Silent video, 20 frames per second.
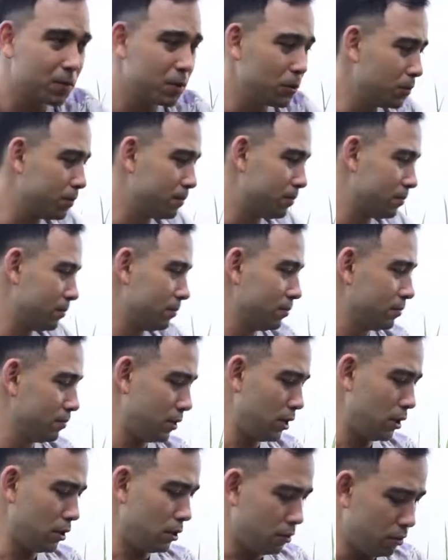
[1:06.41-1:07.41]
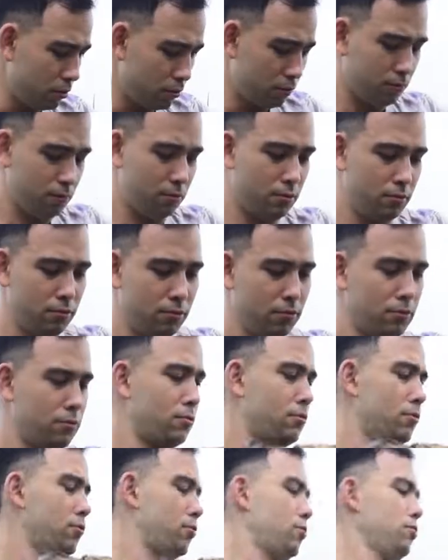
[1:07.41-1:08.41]
Oh, hello.
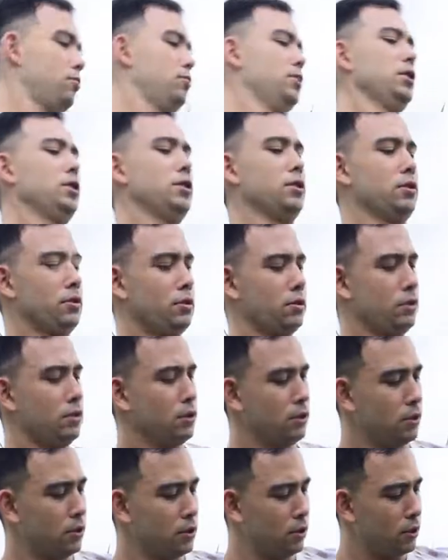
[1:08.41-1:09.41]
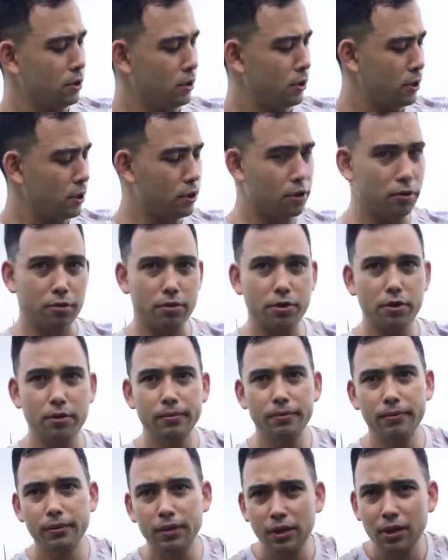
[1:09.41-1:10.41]
Oh, hey. Hey, cutie.
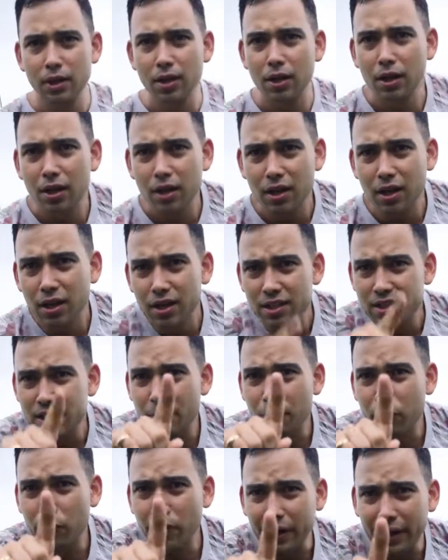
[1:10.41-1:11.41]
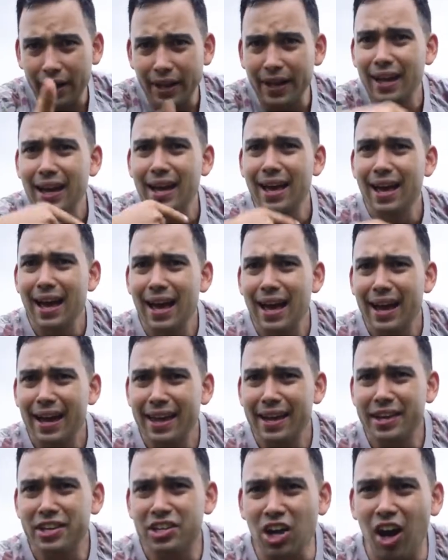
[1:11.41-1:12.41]
Step one,
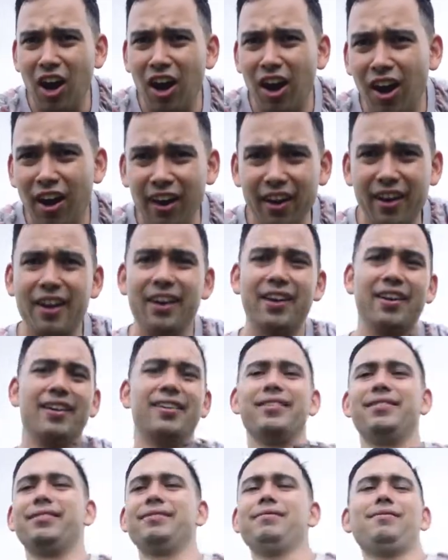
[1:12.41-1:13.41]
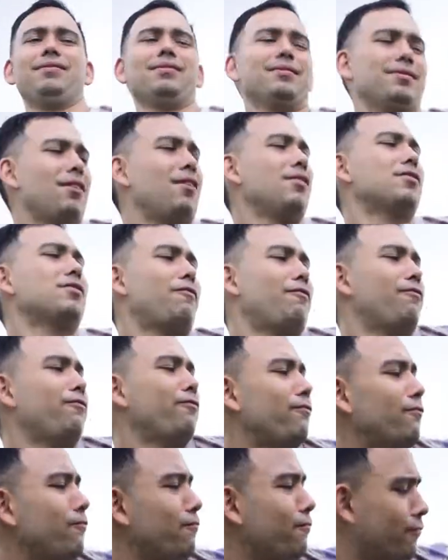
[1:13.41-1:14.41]
get a dog. Dog's
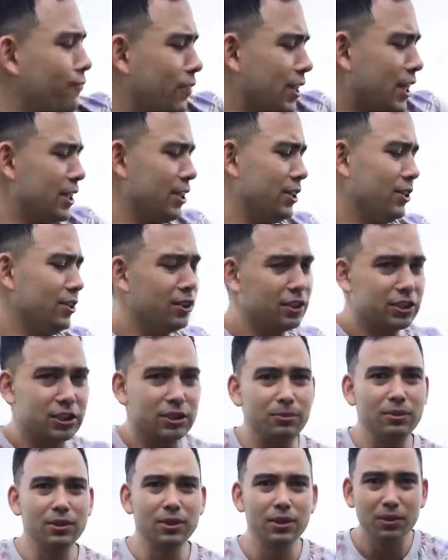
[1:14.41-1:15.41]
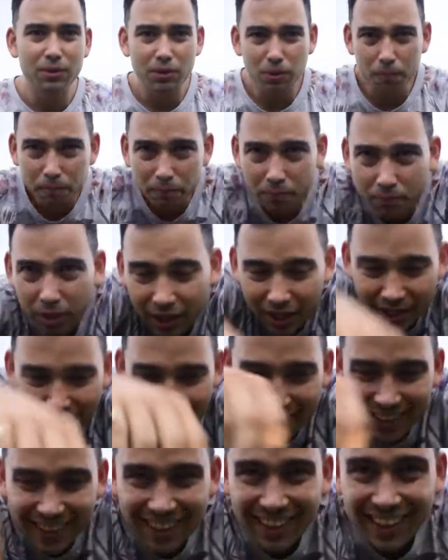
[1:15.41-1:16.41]
freaking awesome.